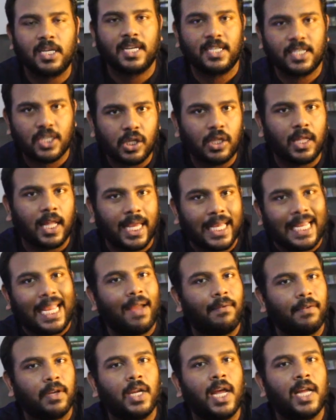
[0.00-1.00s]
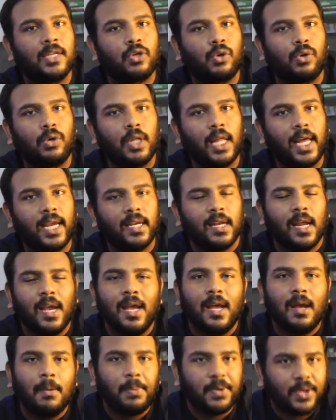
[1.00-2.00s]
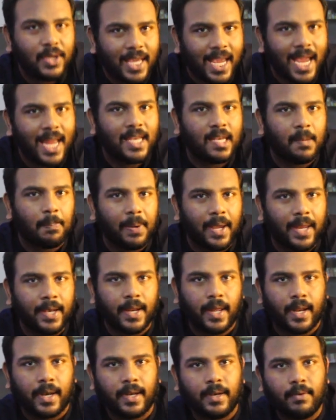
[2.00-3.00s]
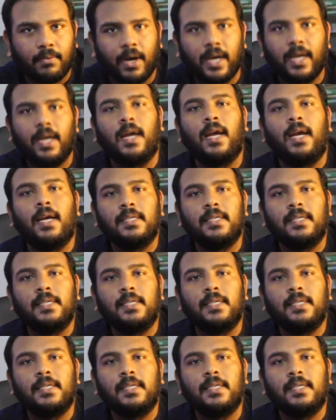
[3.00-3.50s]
I still like having natural light, but you can't depend on it, right?